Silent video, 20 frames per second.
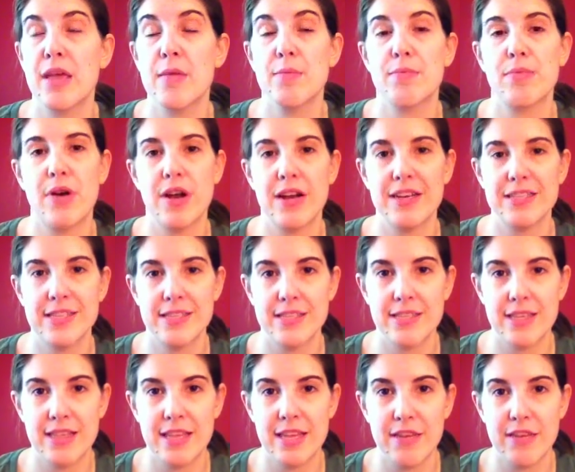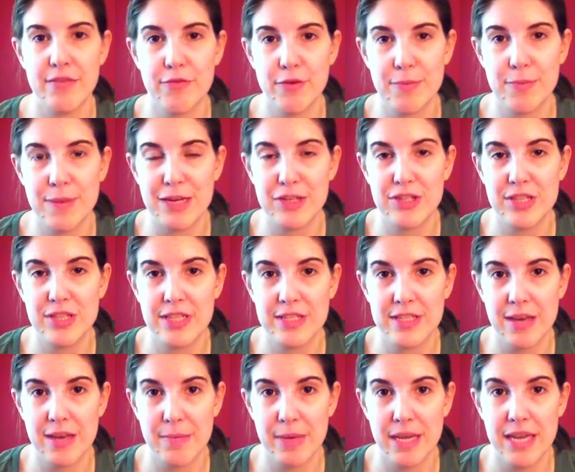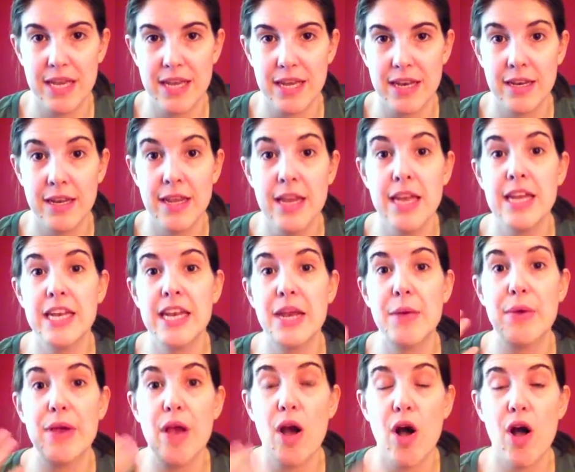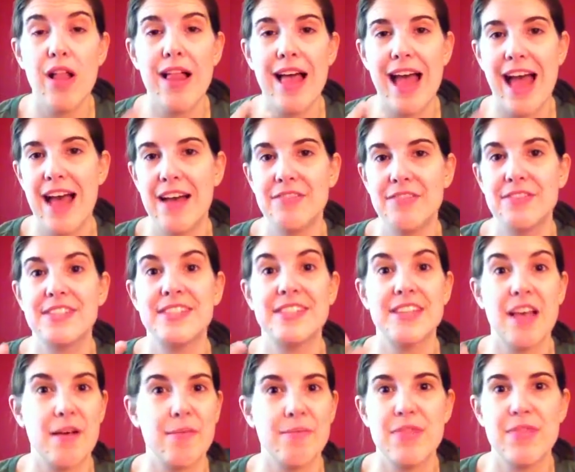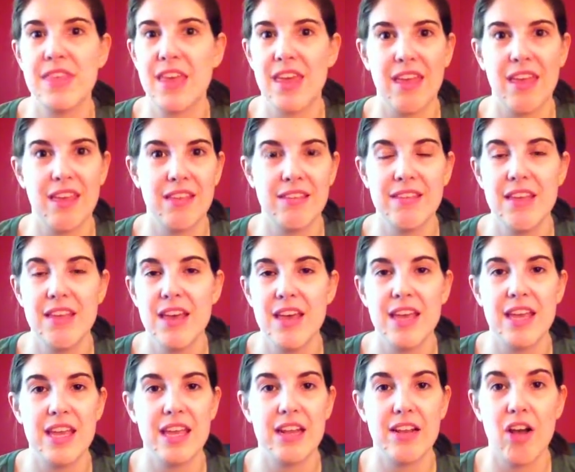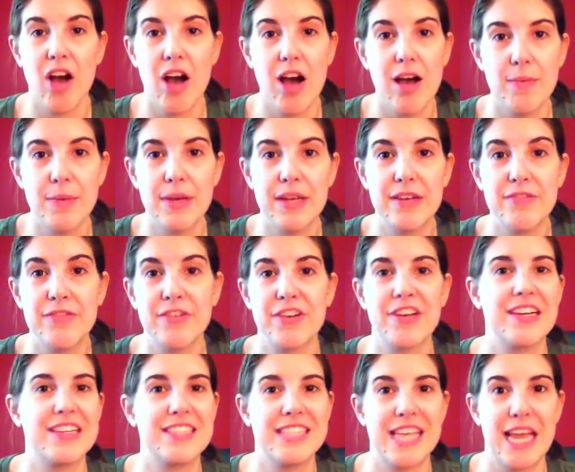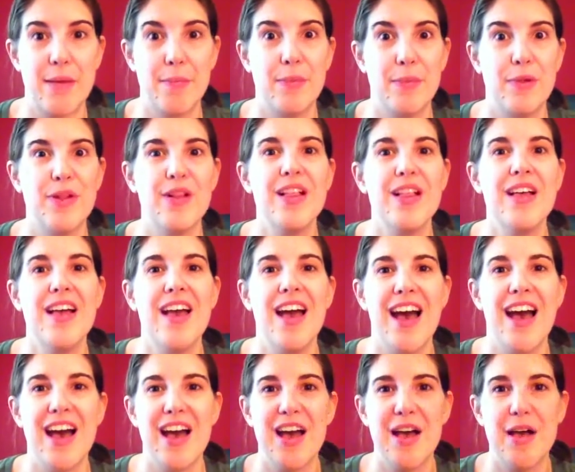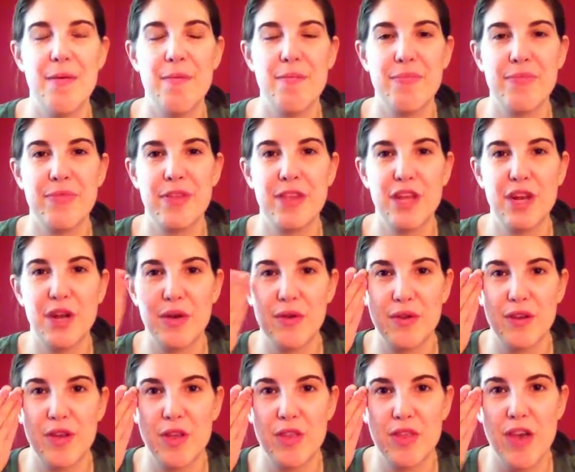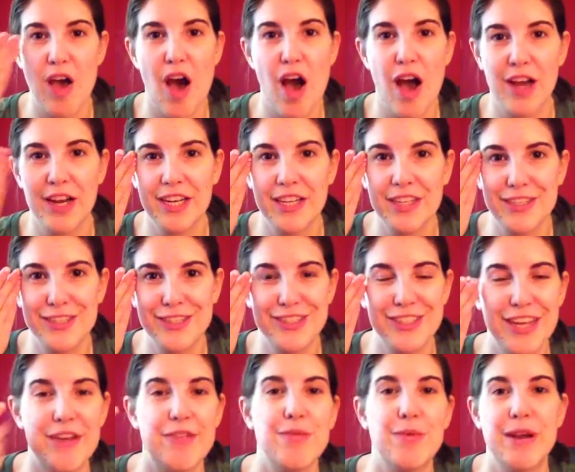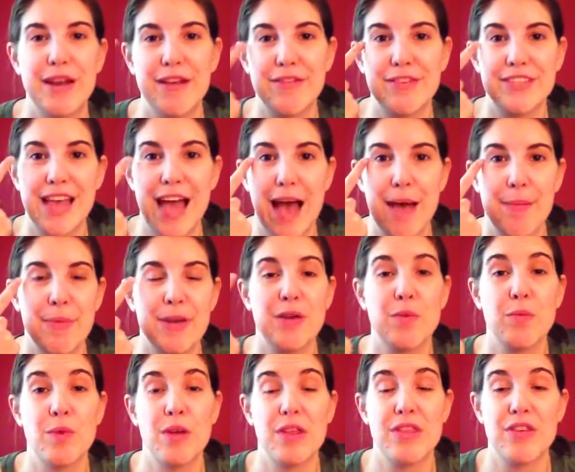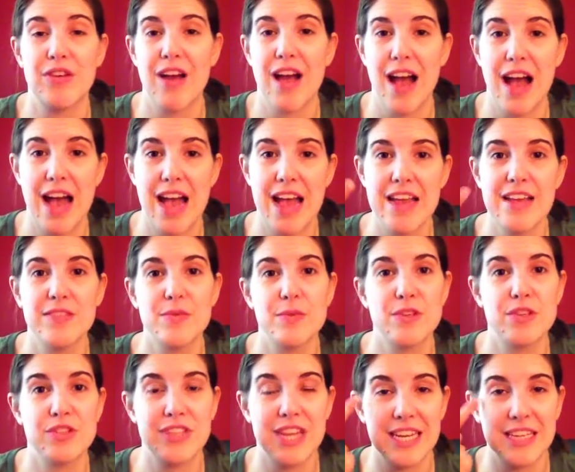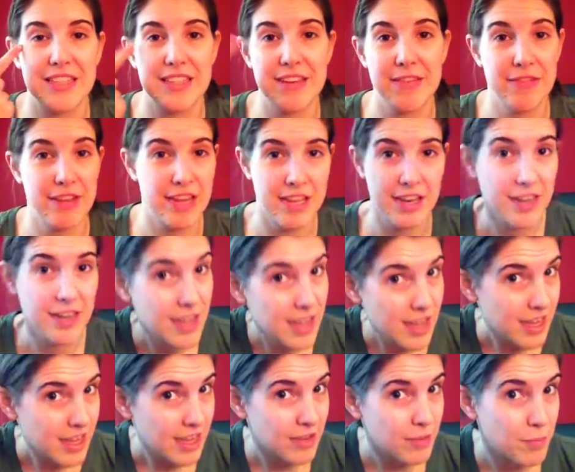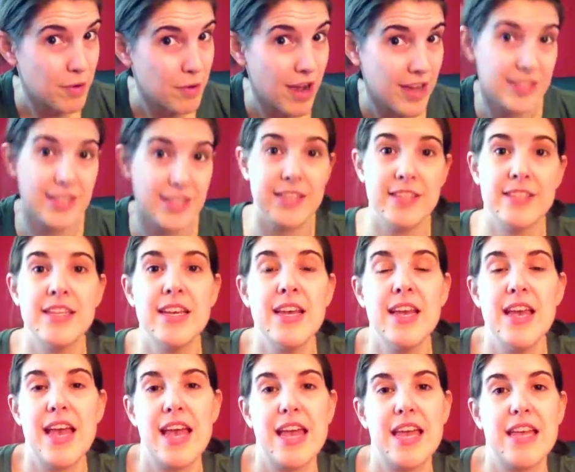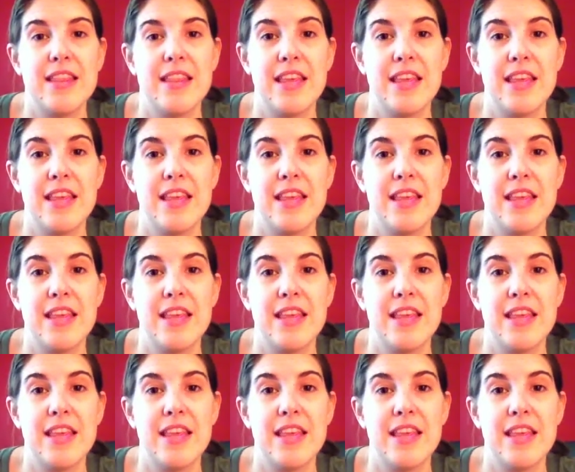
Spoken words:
processing the information that's coming in. Now, we all have some things in common. For example, the ocular stuff, whatever's happening with your eyes when you're taking stuff in, is processed in